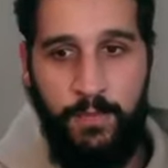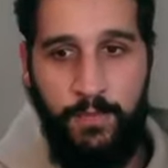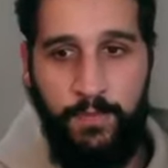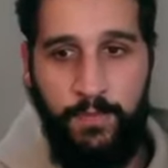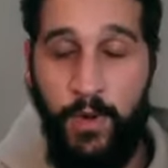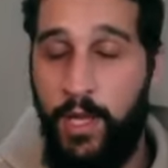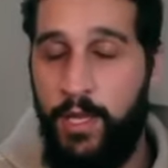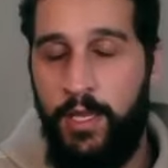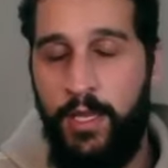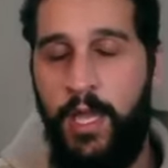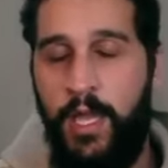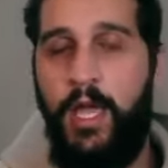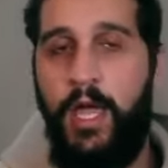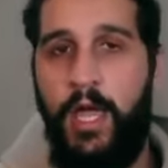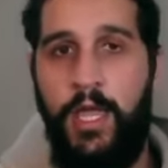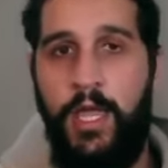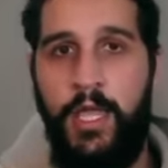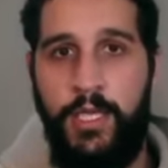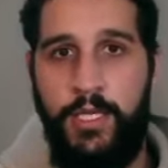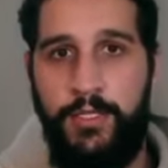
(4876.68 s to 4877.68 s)
But
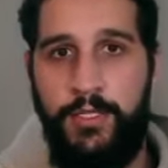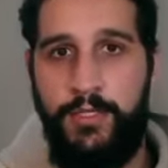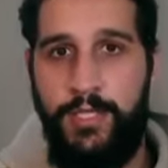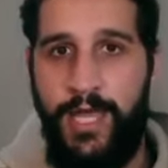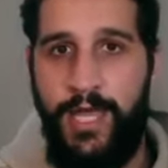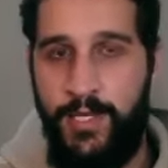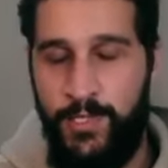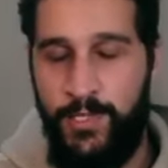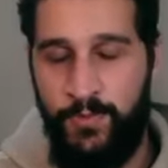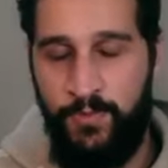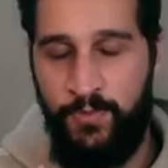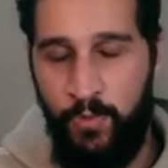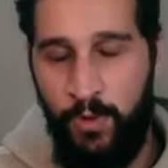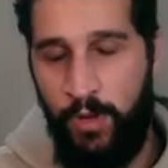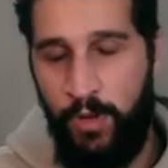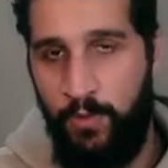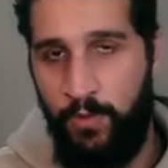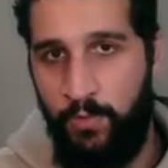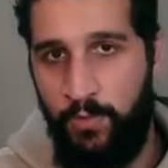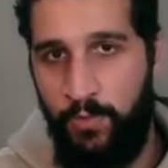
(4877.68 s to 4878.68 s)
I, that is
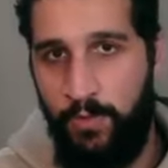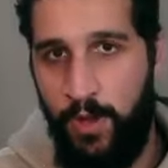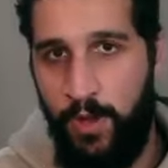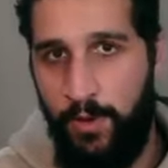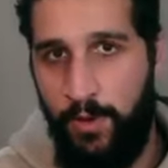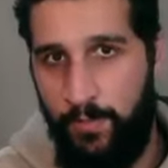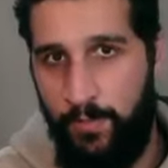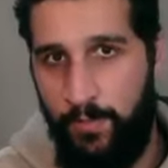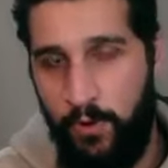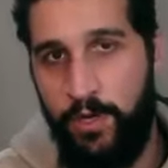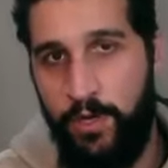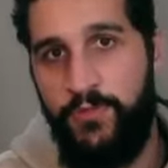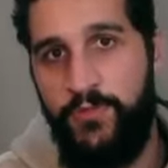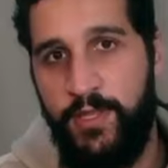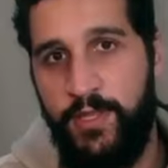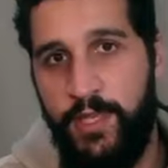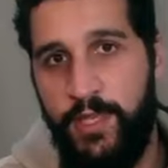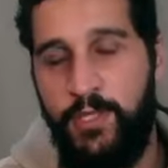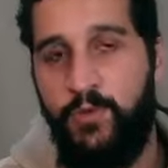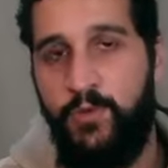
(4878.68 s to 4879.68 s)
a, an important
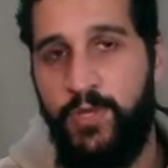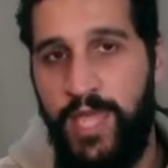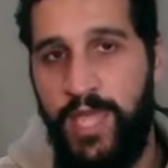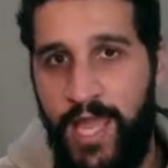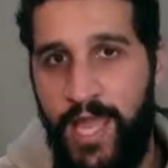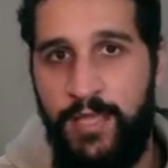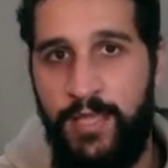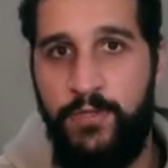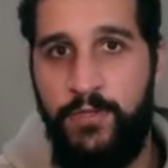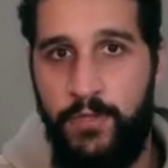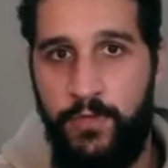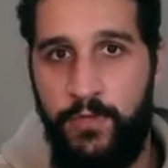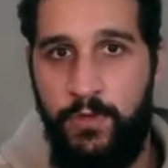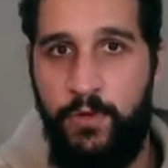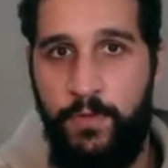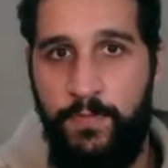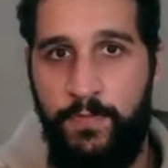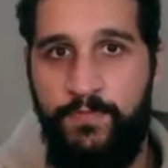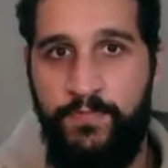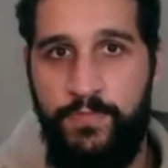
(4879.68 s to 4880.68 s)
thing that you can
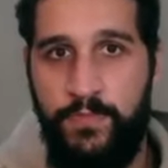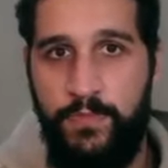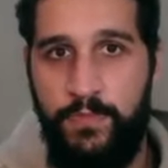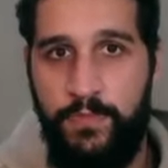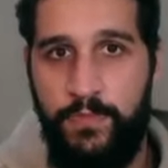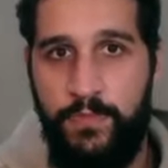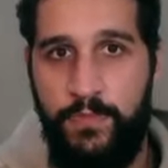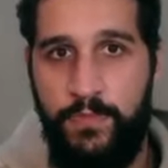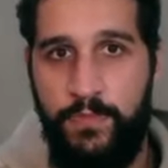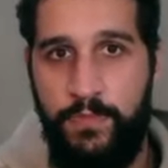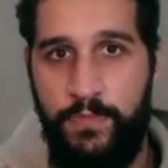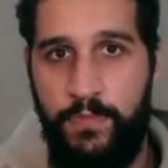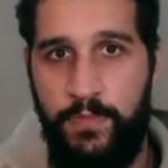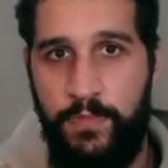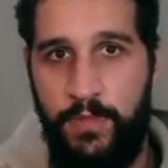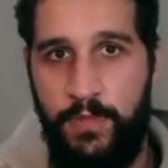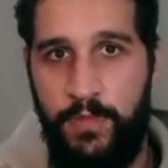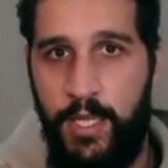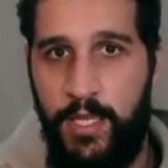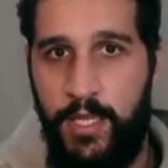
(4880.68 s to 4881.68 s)
do.
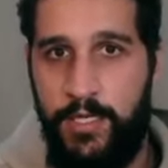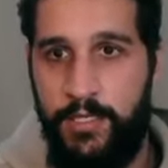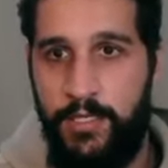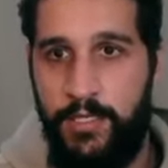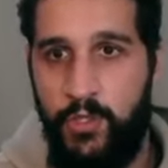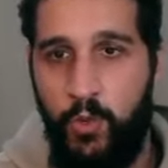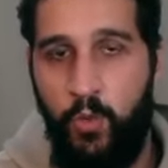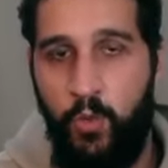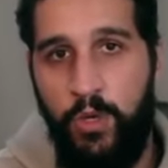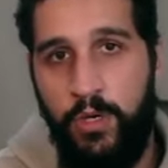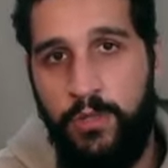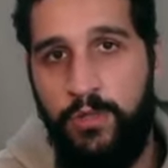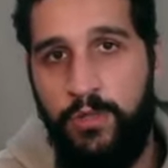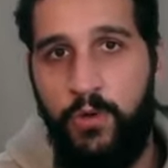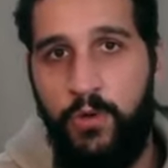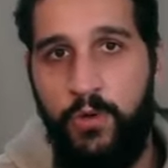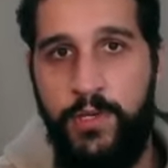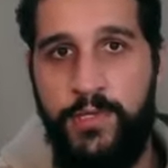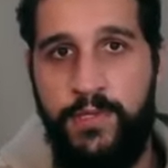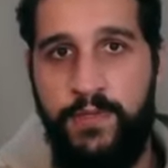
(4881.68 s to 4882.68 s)
And you will
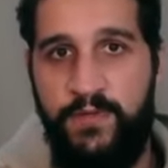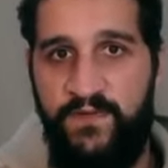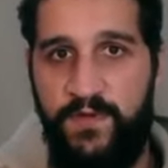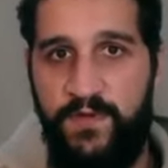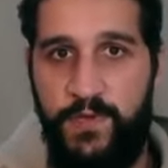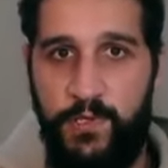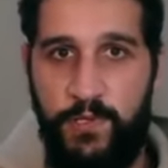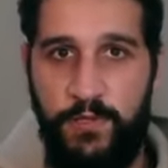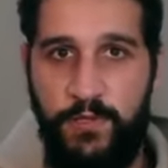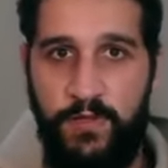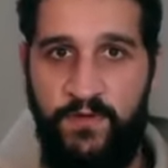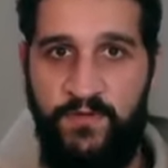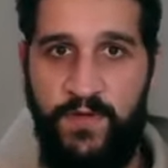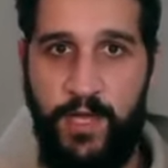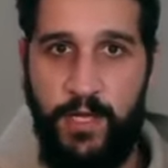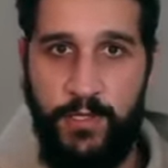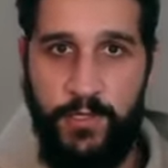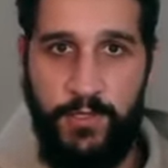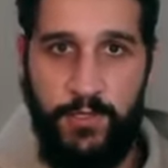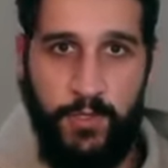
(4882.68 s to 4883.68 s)
notice the physical
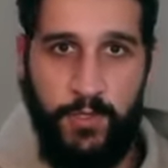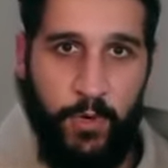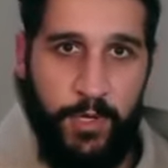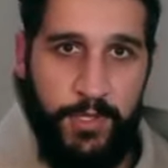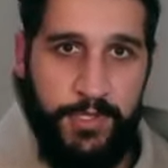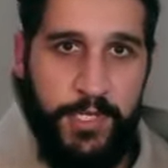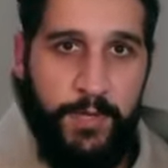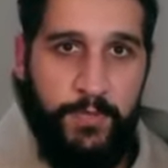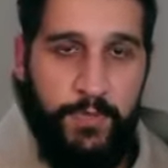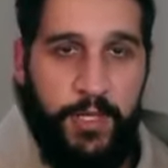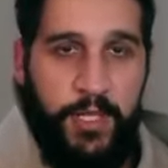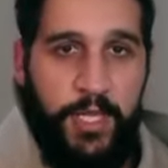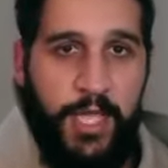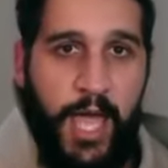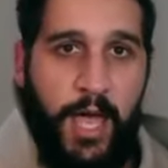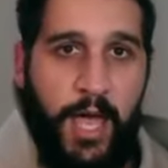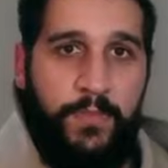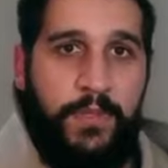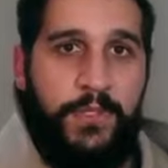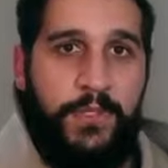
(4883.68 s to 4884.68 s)
effects. So, what typically
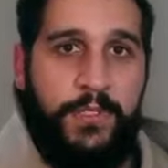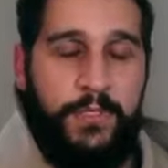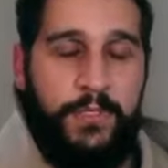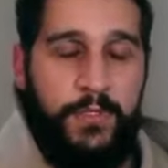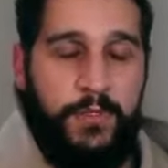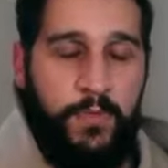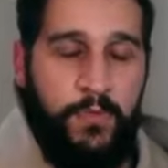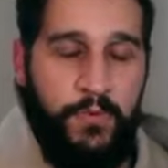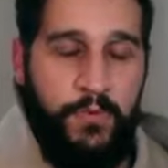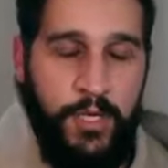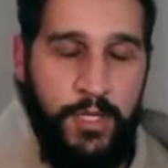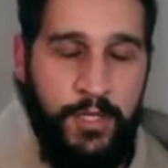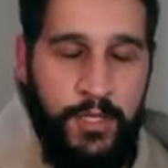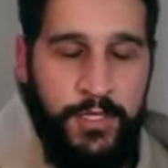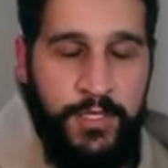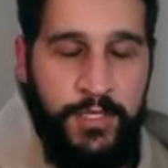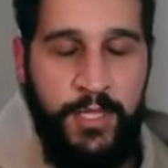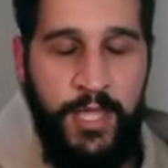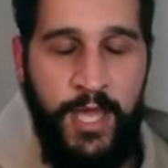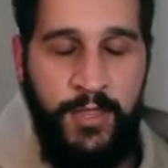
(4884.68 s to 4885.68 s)
happens is you breathe
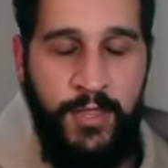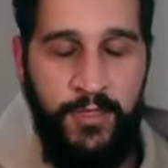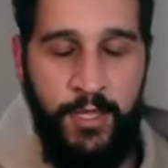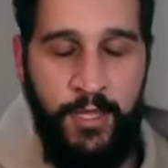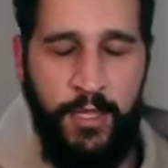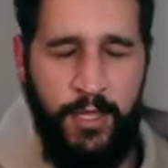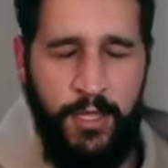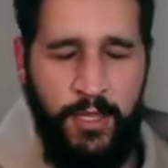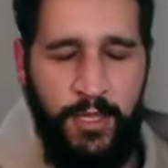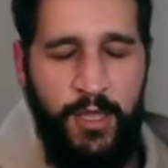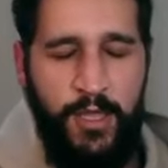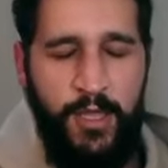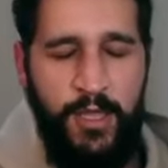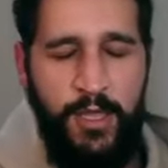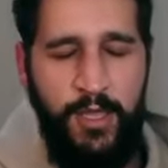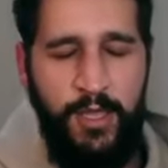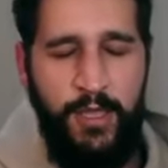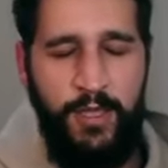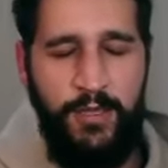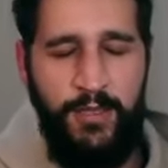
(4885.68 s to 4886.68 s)
into that thing,
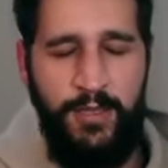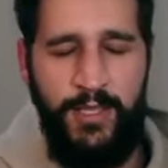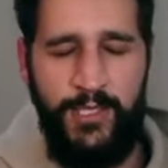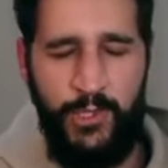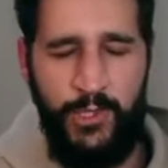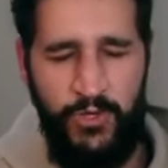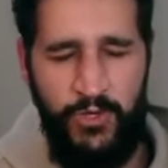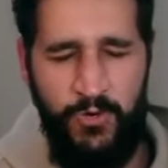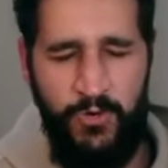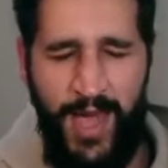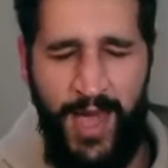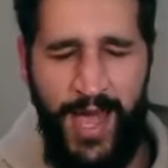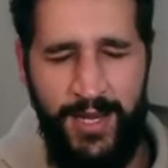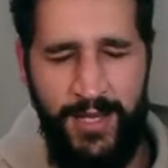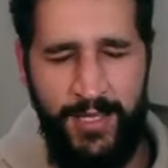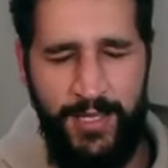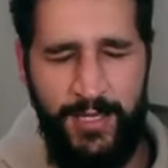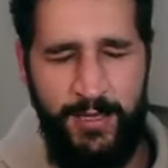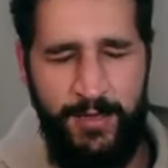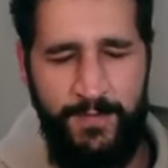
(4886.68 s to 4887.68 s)
it's
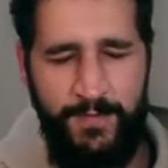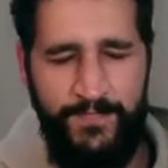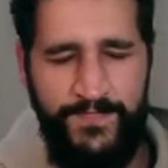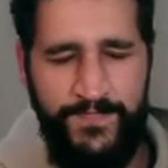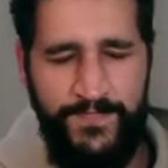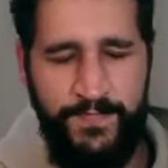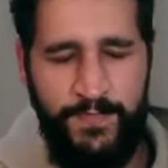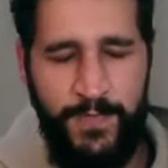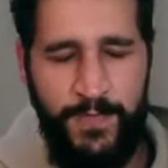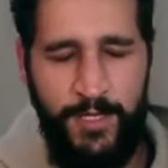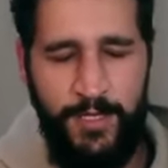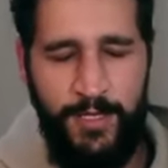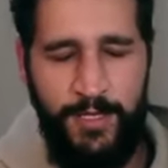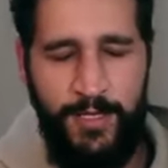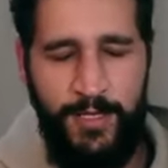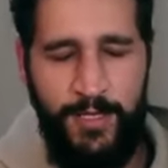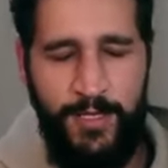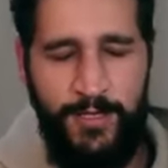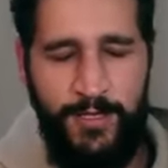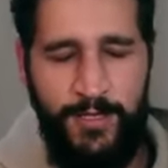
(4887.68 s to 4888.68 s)
traumatic.
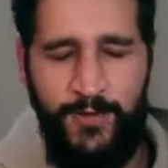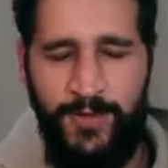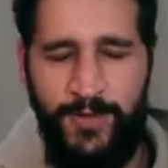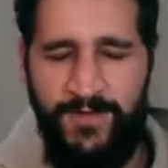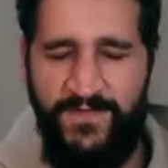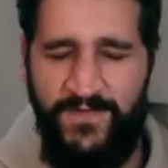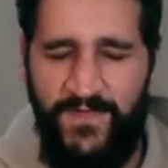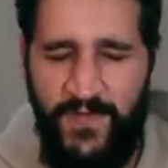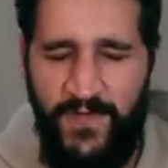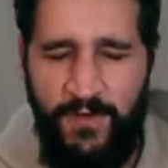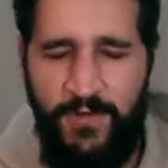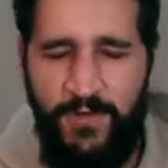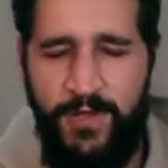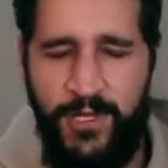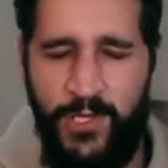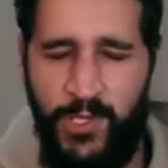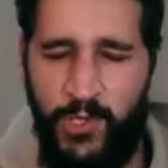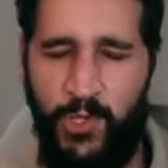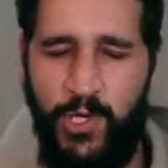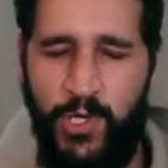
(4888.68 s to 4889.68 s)
You can feel the
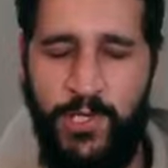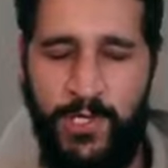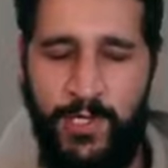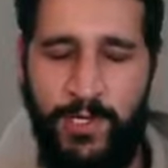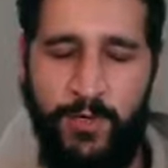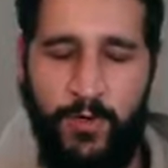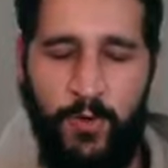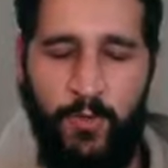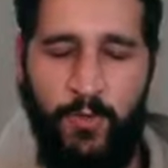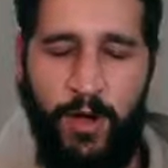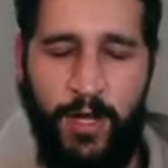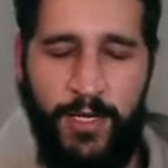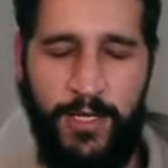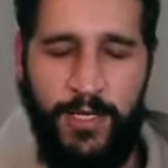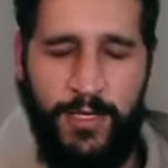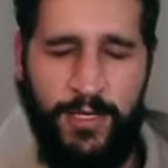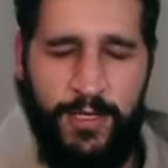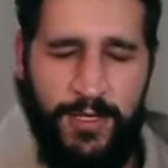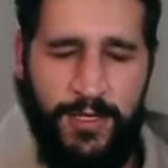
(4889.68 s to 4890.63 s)
constriction in your body